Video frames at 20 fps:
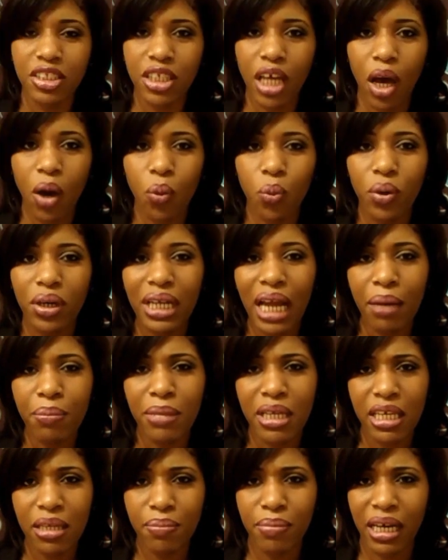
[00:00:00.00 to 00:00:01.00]
So what I
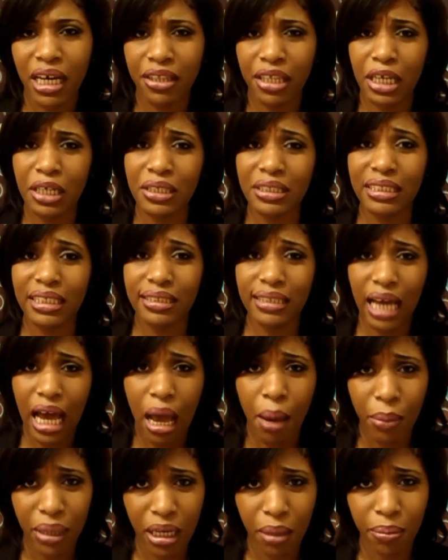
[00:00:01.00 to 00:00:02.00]
mean by there is a
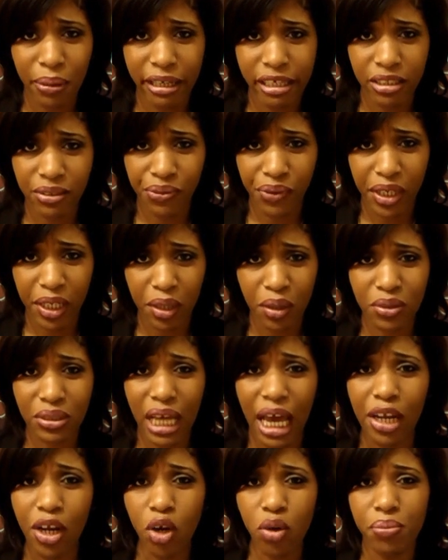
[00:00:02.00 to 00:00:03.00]
time and a place for heels,
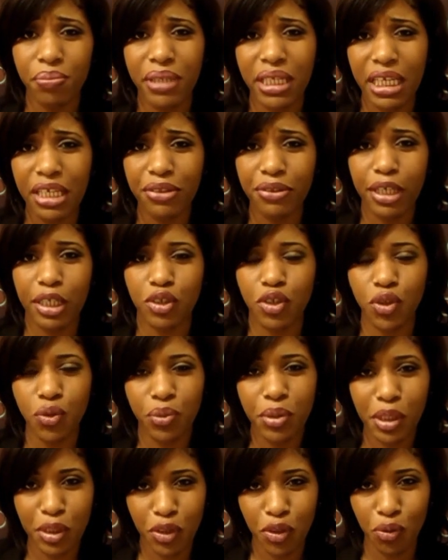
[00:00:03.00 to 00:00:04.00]
I don't mean that you
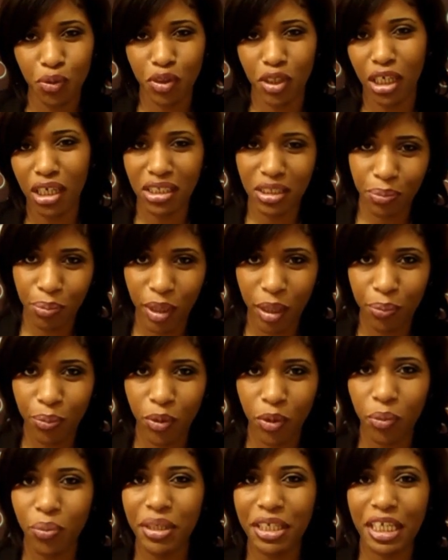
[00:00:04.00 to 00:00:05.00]
get to judge
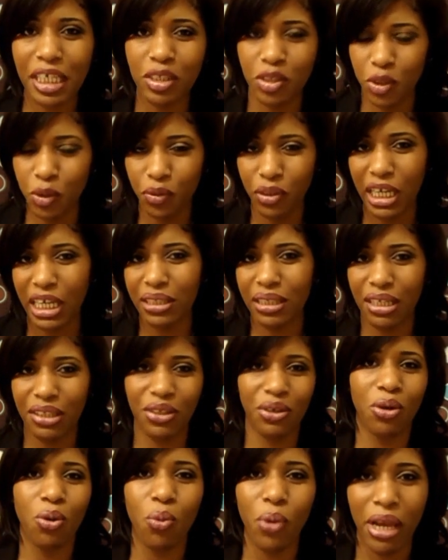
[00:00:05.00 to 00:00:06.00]
people because you think that
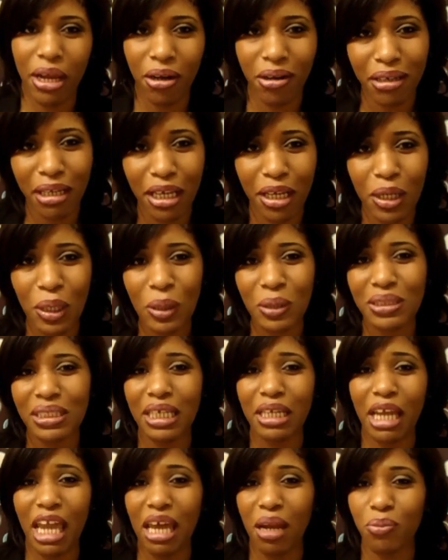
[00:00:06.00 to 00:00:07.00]
they're wearing heels
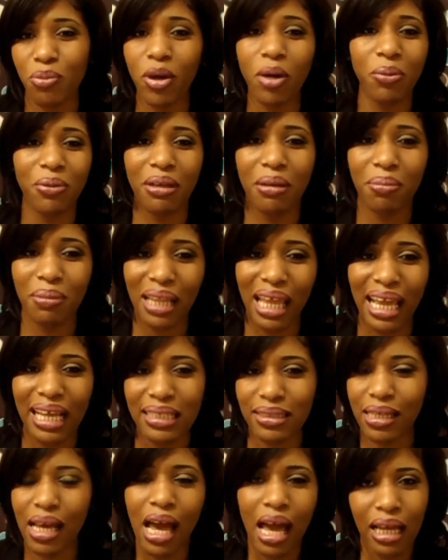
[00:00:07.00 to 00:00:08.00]
in an inappropriate
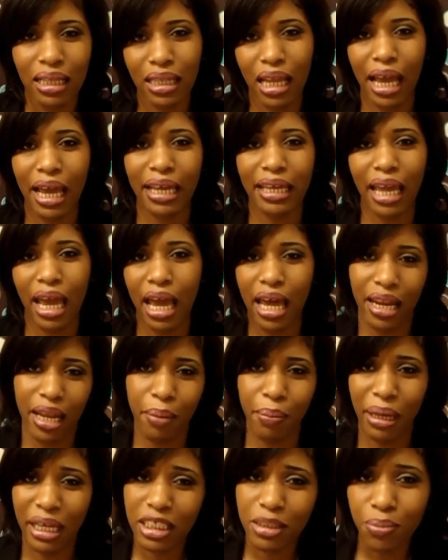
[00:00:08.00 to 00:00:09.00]
place, like at
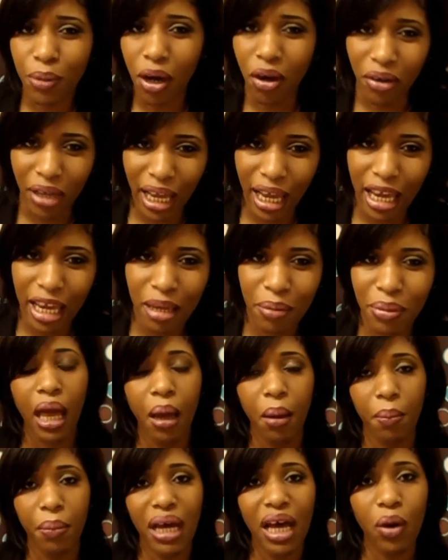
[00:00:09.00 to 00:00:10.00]
a baseball game.
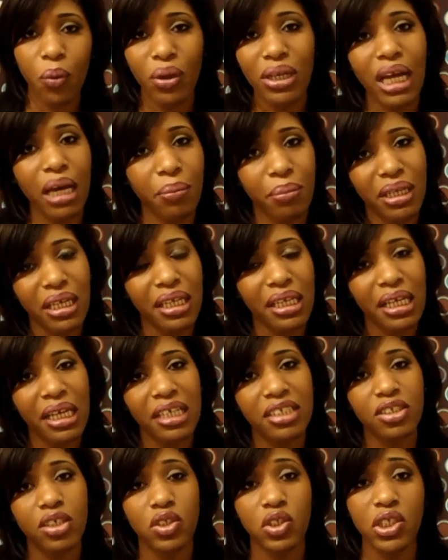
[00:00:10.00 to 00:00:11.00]
But what I mean
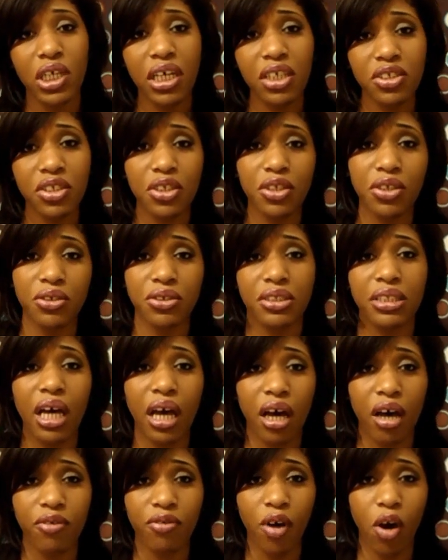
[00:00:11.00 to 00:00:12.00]
is judge
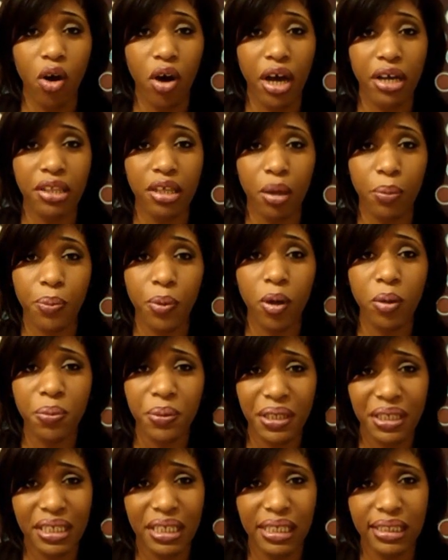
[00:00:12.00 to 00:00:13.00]
yourself on the
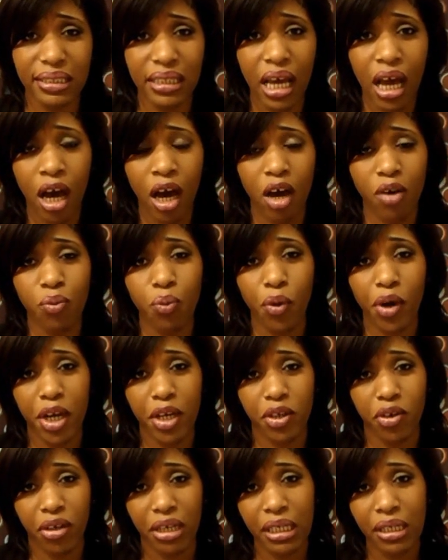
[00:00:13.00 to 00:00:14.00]
appropriateness of
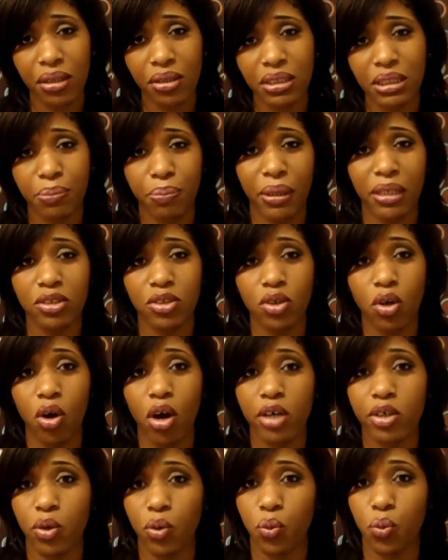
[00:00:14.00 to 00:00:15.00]
wearing your heels based
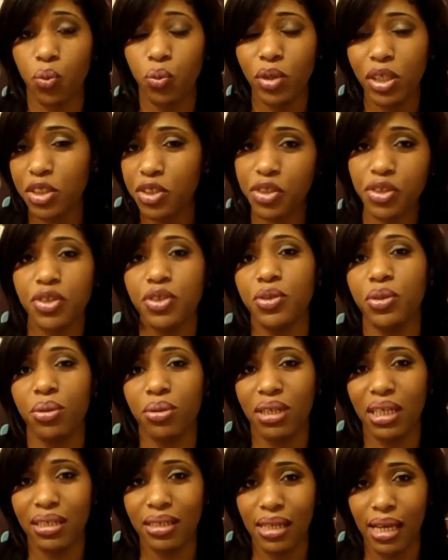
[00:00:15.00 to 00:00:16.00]
on what you're doing
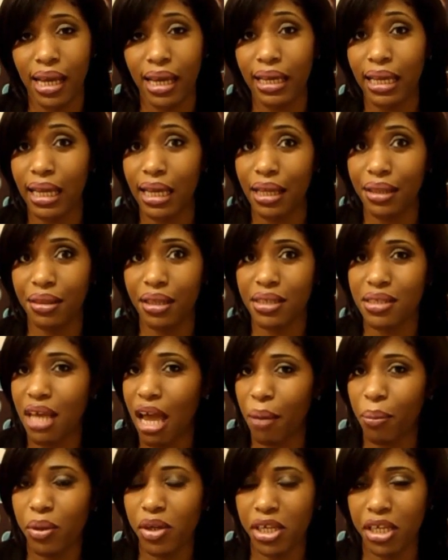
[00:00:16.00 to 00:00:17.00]
that day and the
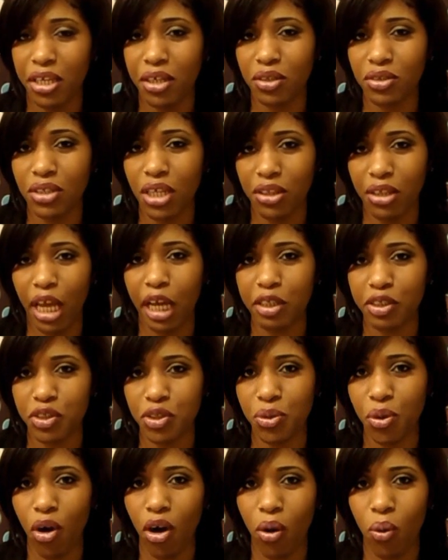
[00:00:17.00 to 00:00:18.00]
type of heels that
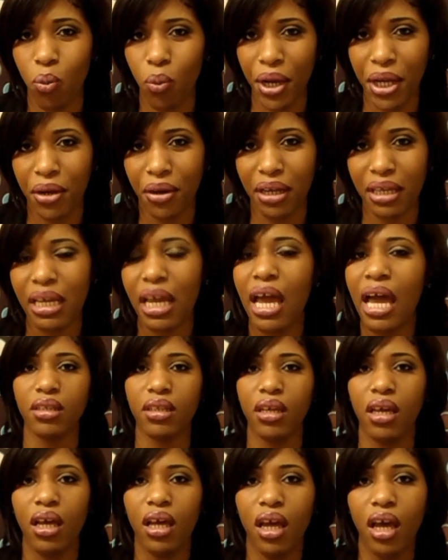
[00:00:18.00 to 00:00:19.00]
you are wearing.
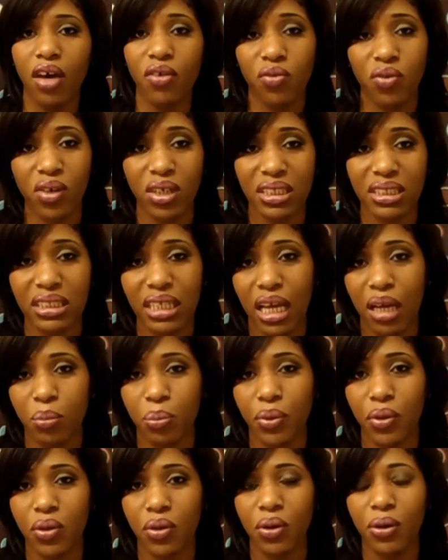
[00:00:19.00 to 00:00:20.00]
For
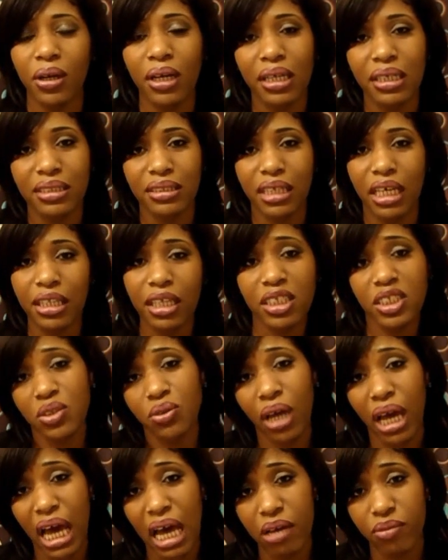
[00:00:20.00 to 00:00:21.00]
example, say that
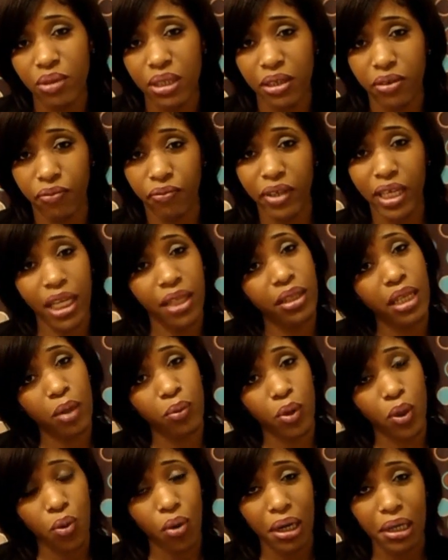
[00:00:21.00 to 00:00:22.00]
you have an event that
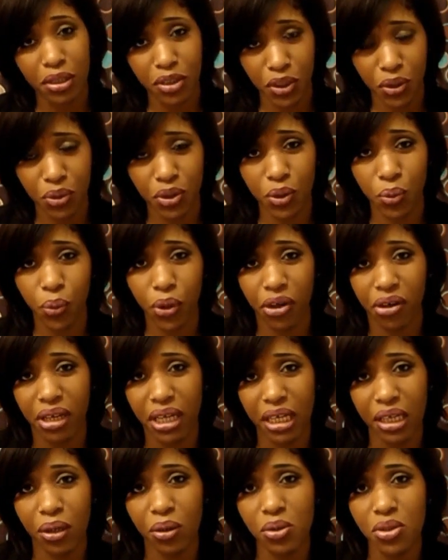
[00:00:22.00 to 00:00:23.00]
requires you to wear
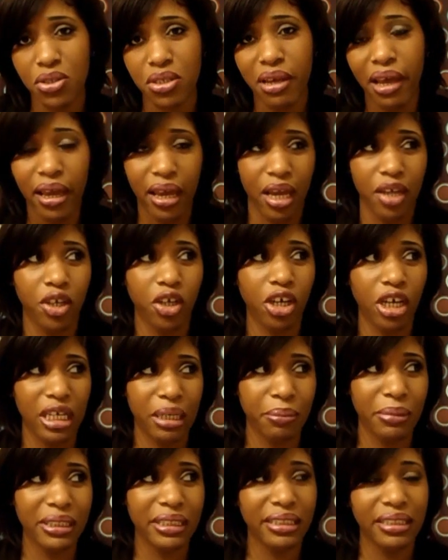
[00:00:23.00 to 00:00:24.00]
heels and you're going
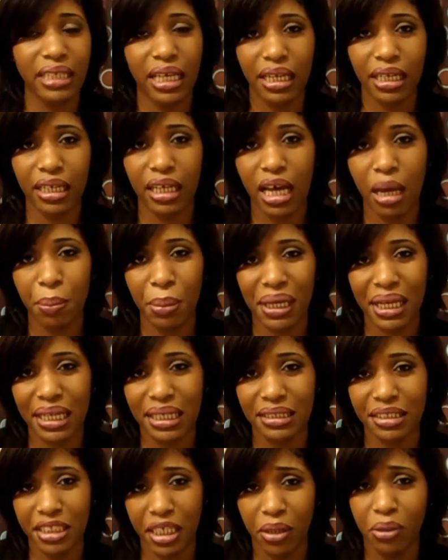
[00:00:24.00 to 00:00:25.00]
to be setting up
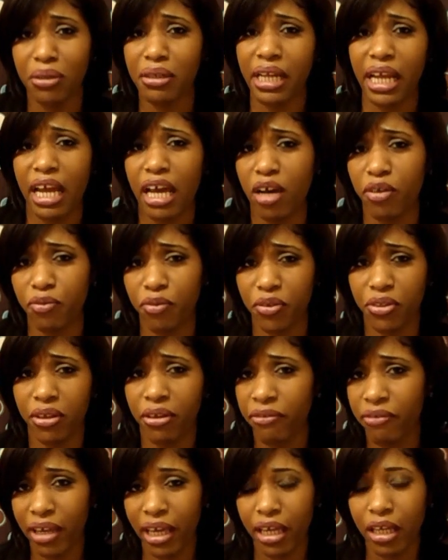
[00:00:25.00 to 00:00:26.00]
and tearing down for the
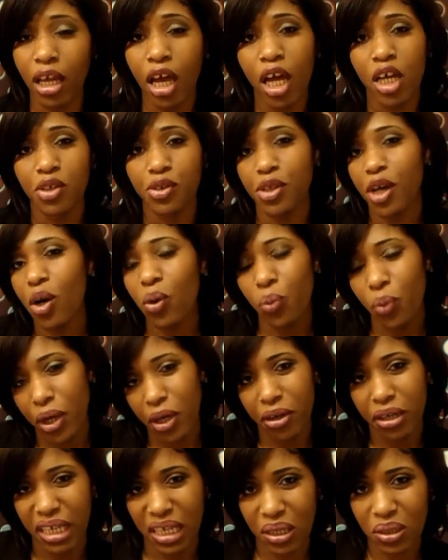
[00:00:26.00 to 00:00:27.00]
event. Don't
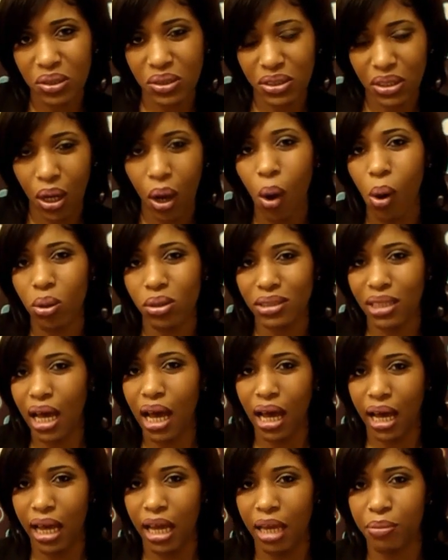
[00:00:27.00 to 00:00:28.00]
wear heels the whole
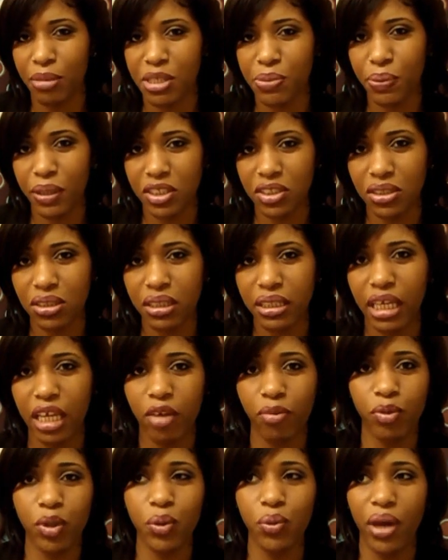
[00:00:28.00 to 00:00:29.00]
time, especially
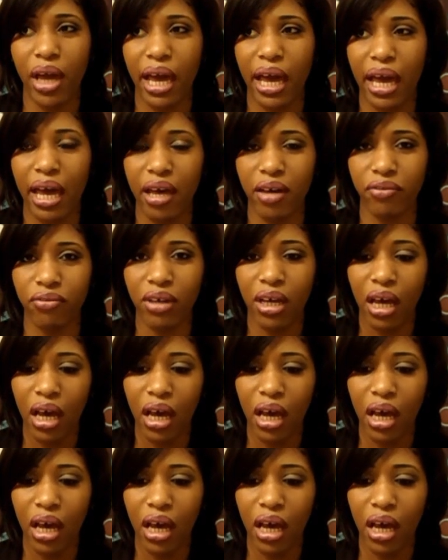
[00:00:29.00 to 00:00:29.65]
if you have